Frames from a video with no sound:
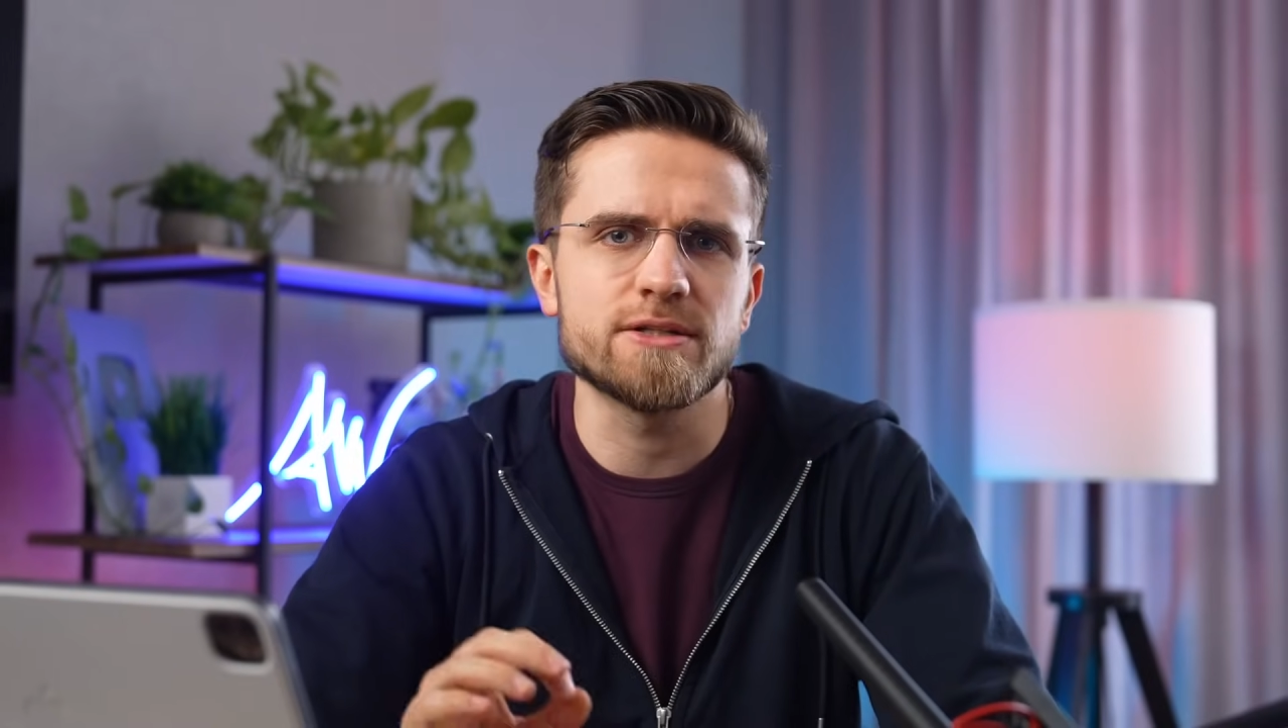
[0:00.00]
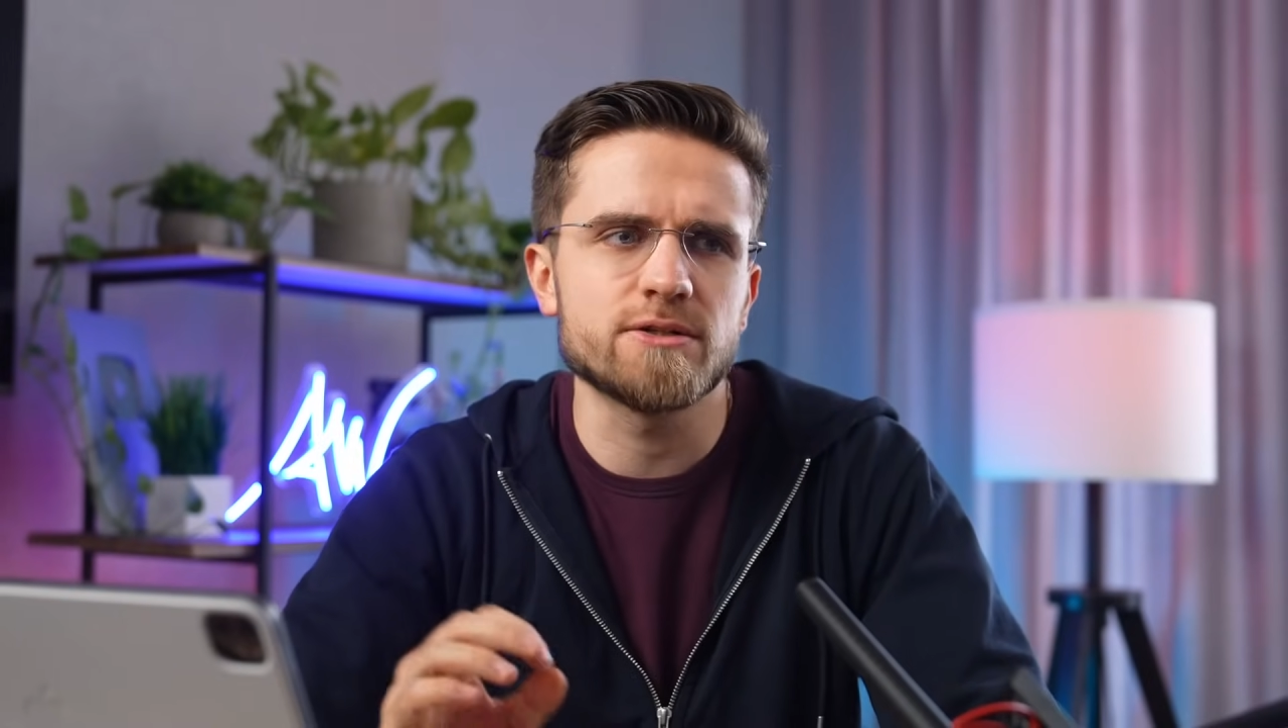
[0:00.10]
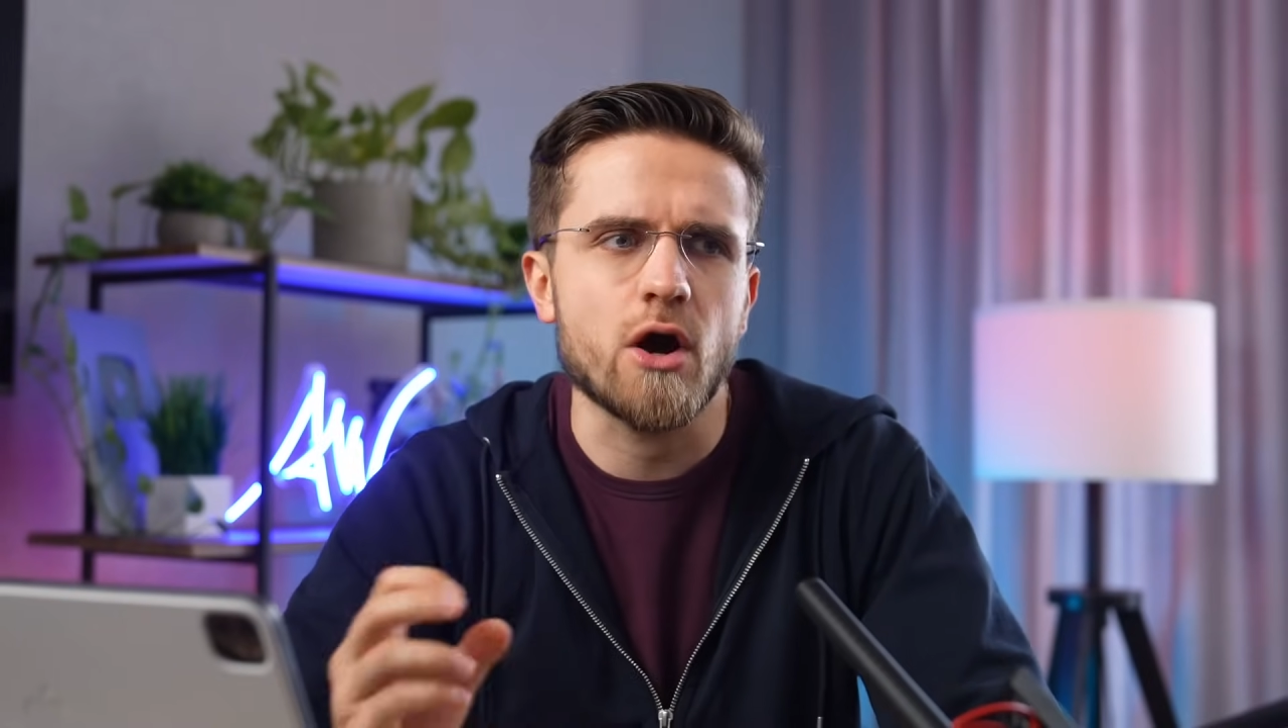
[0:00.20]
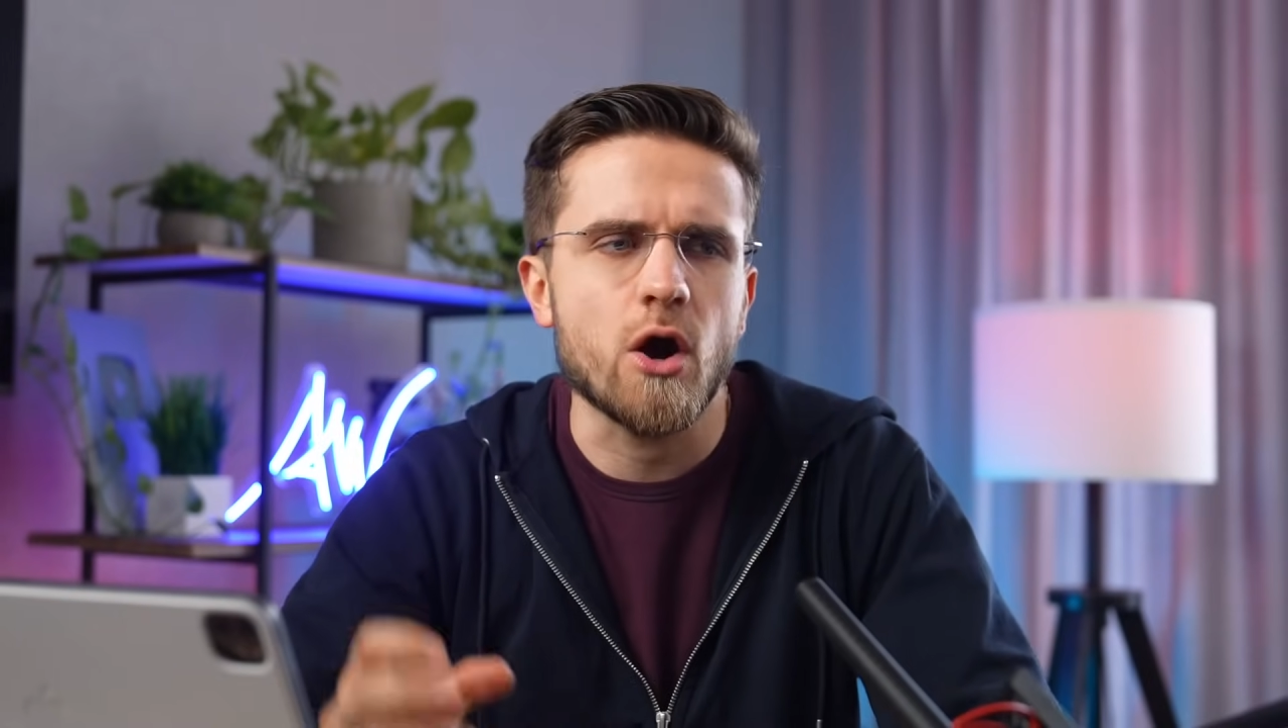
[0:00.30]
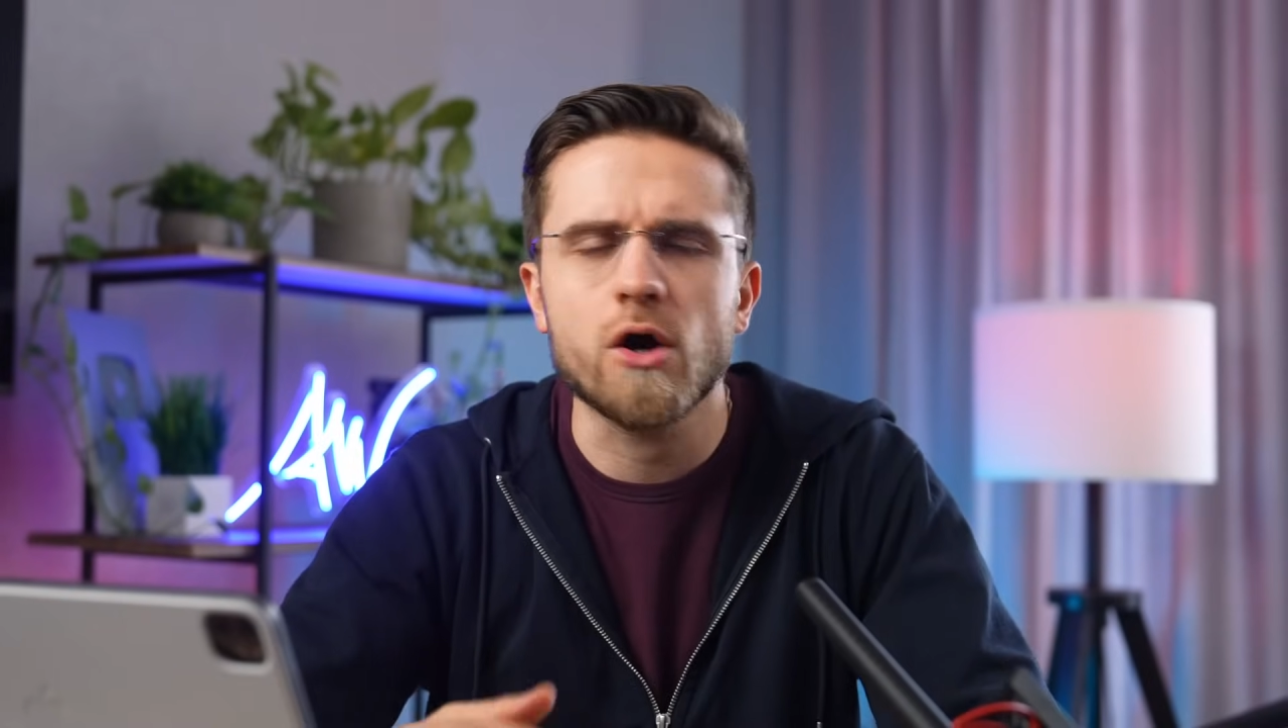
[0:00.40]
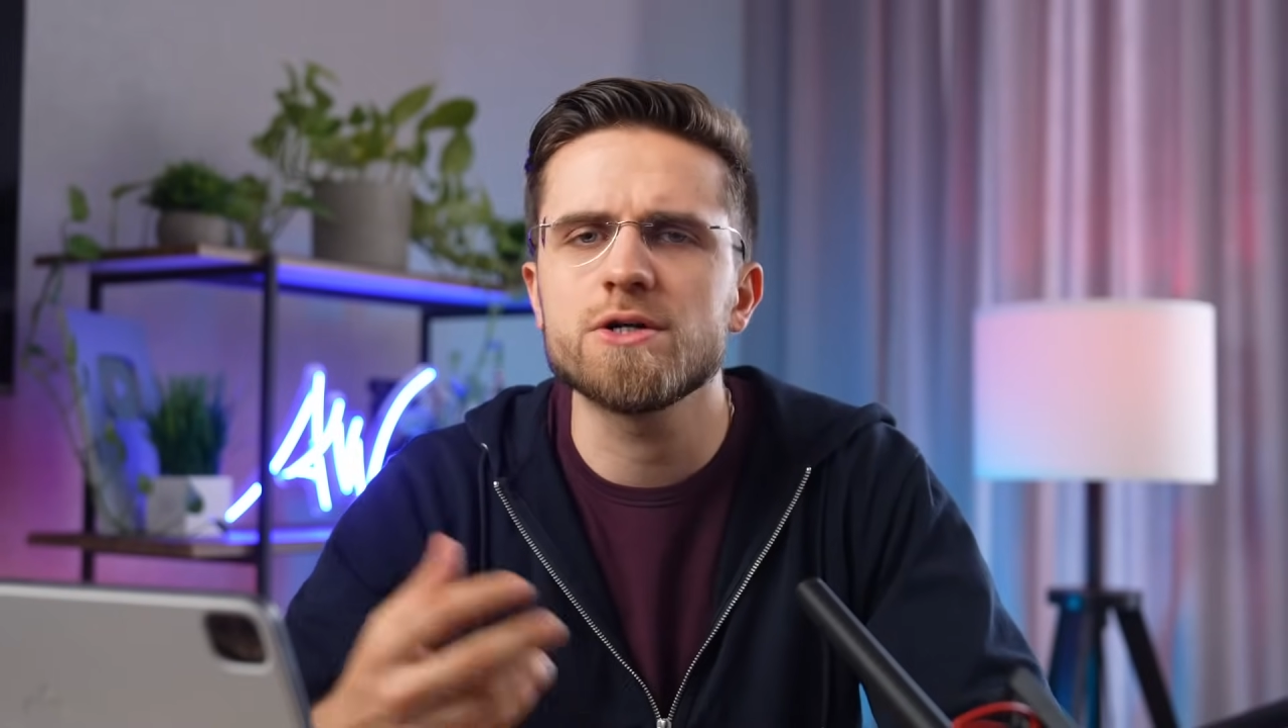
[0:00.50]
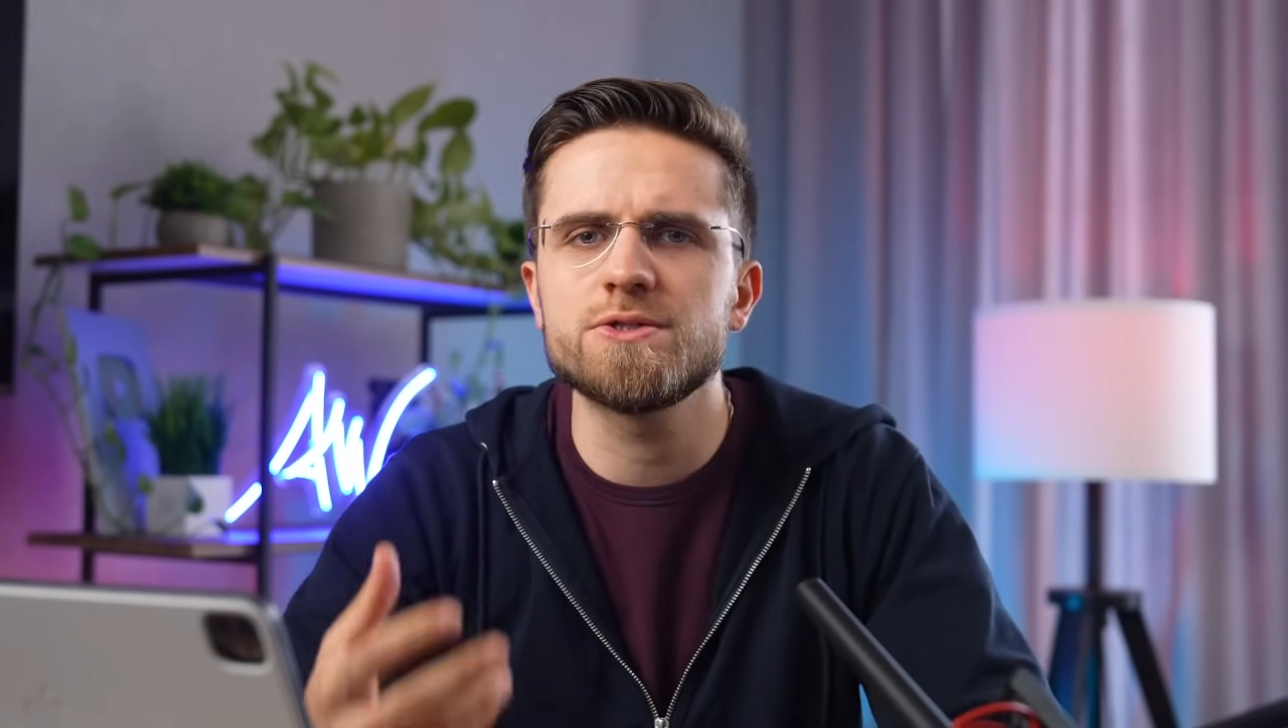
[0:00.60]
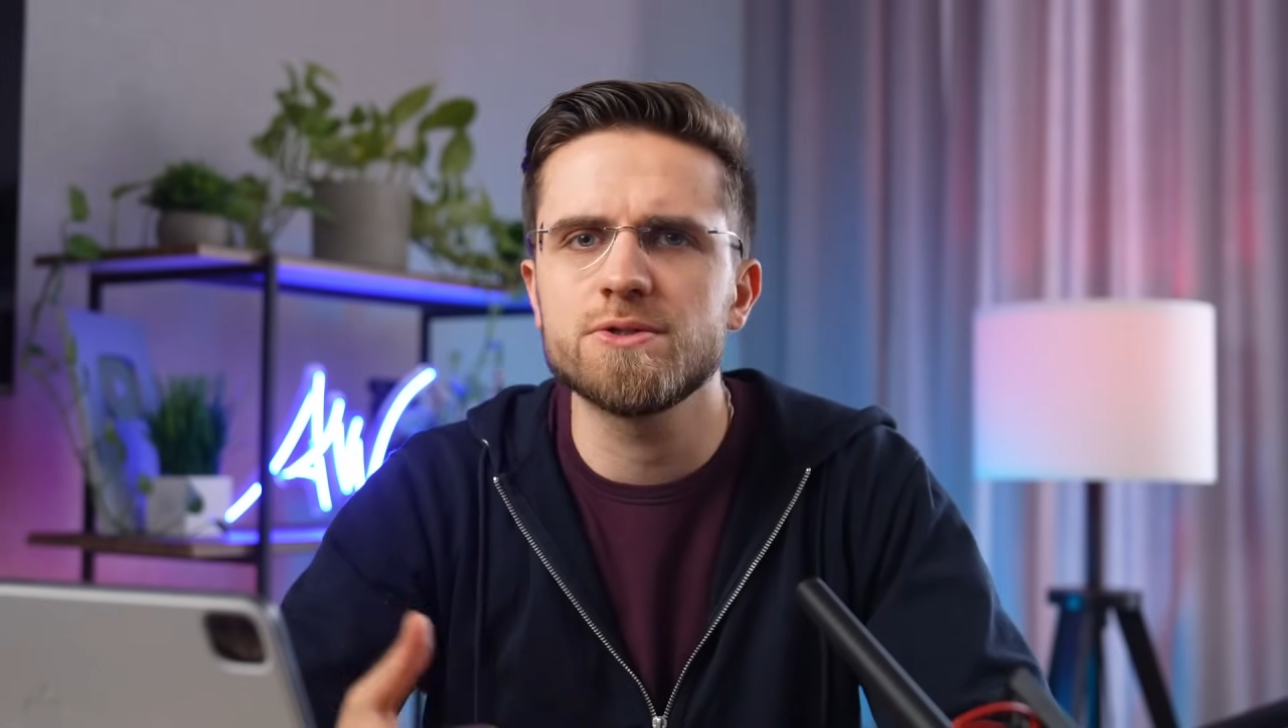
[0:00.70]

and hard